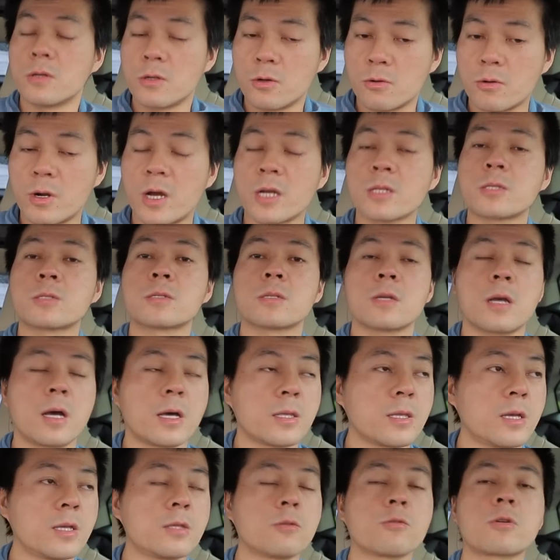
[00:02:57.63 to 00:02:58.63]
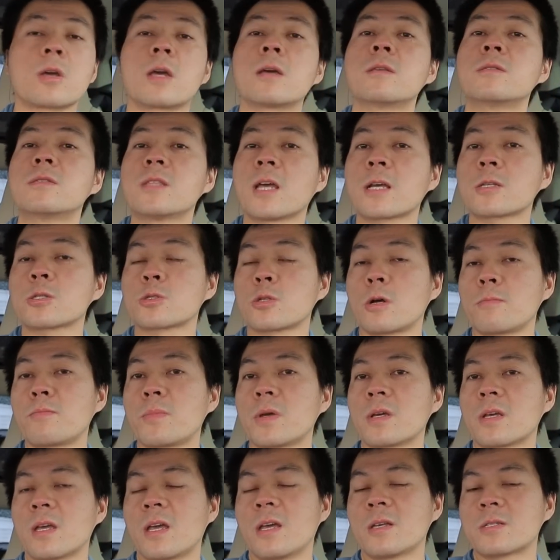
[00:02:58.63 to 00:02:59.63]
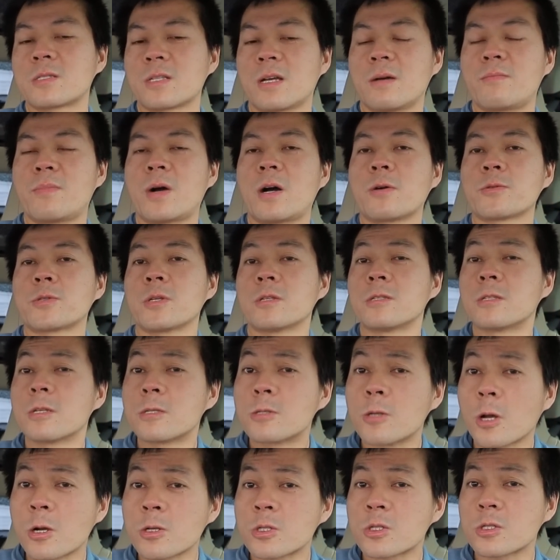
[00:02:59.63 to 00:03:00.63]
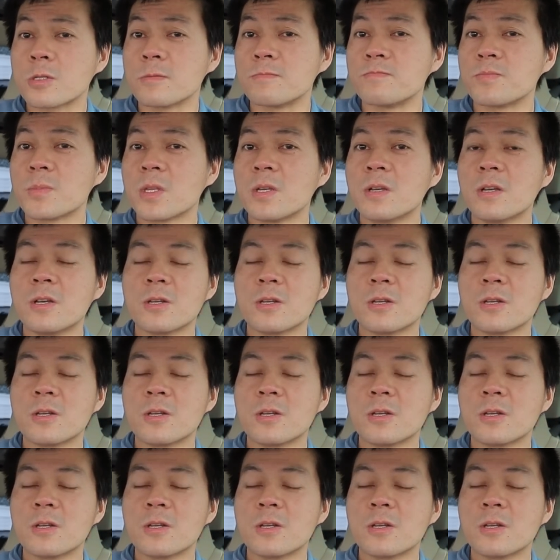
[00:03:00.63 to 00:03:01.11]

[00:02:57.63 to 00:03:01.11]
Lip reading: All right, and then next topic is about deduction.